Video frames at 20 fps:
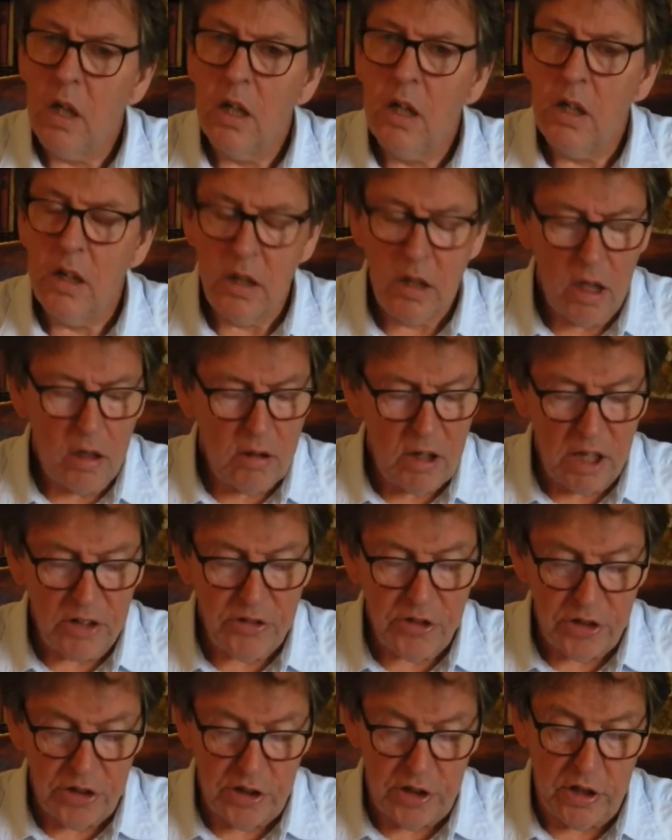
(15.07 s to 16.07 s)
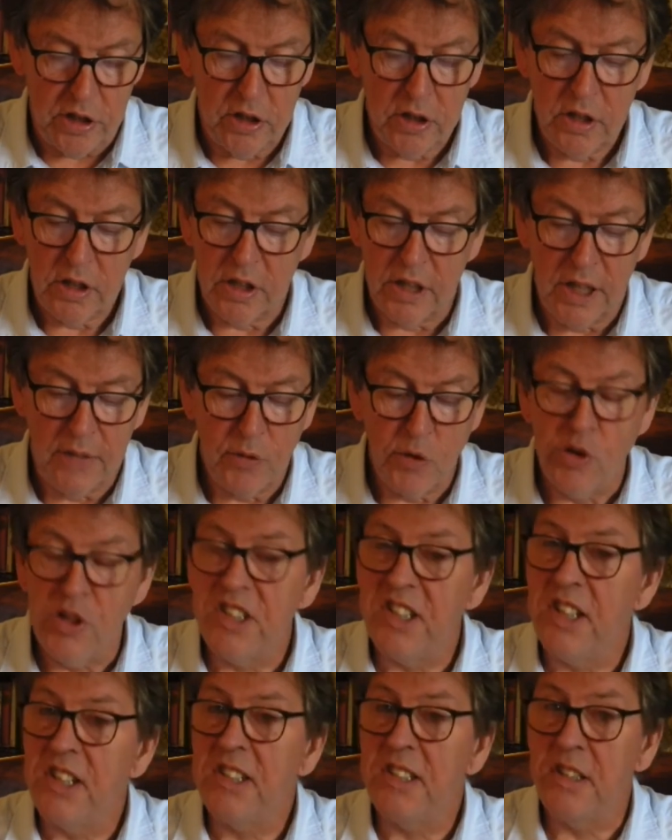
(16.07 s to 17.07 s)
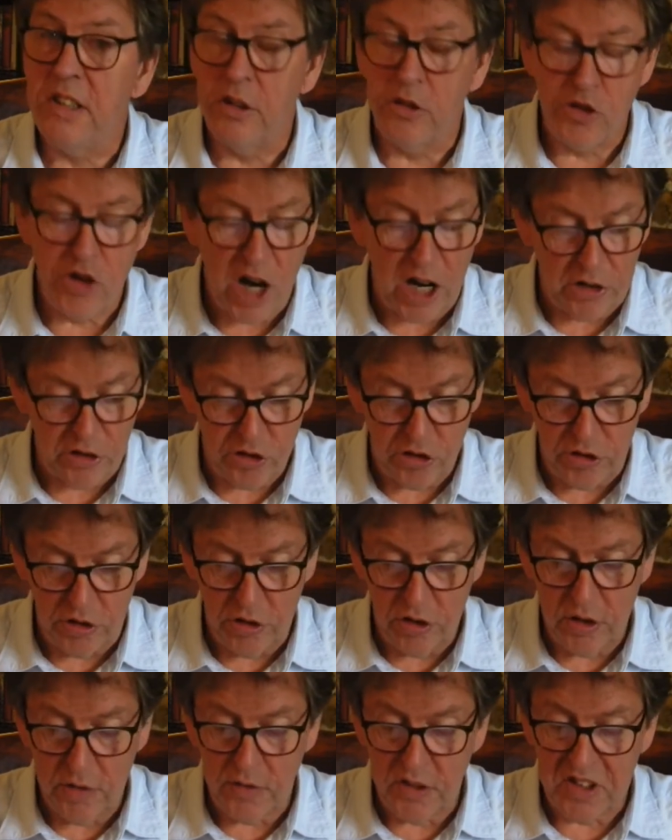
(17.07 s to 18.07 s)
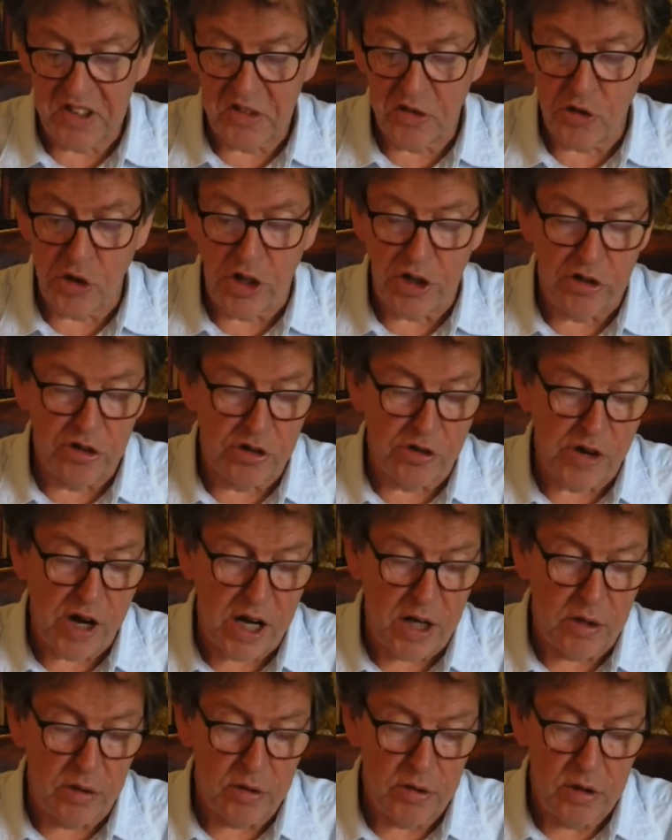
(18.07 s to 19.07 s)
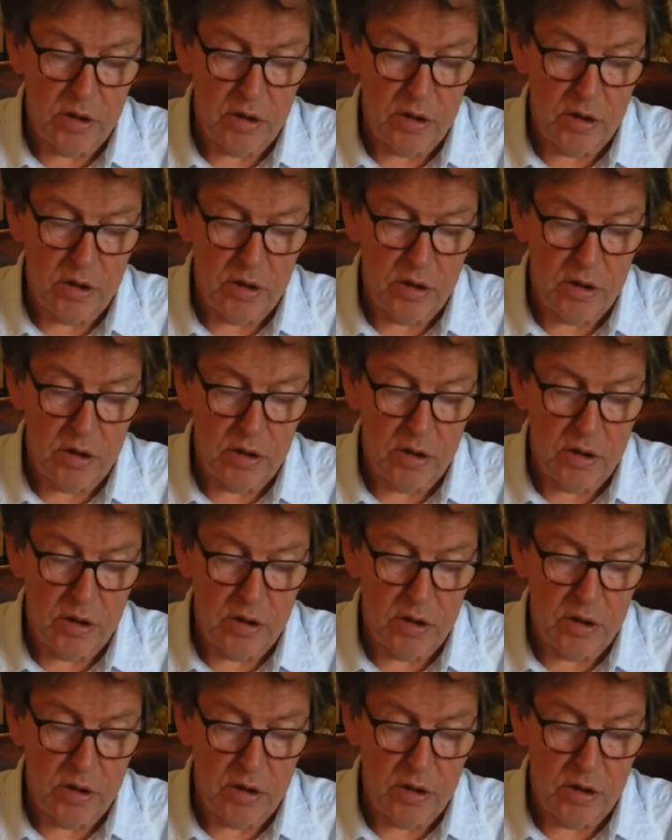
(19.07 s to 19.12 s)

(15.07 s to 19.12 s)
No Londoner can ever resist the attraction of a street crowd.